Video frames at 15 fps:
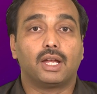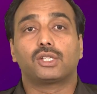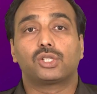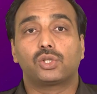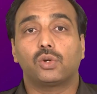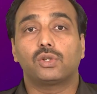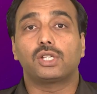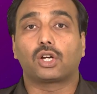
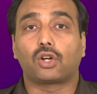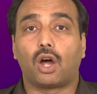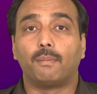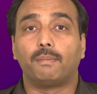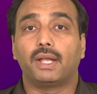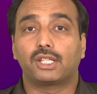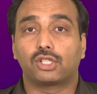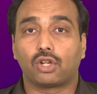Choose a
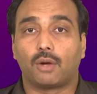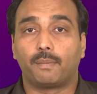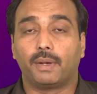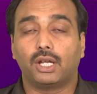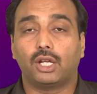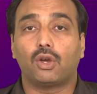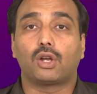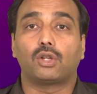complex
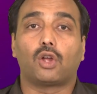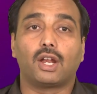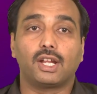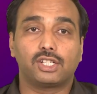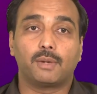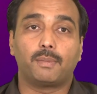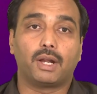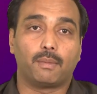topic you are
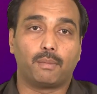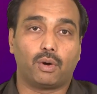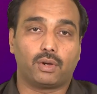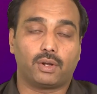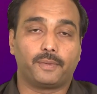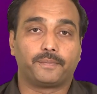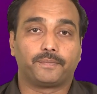knowledgeable about.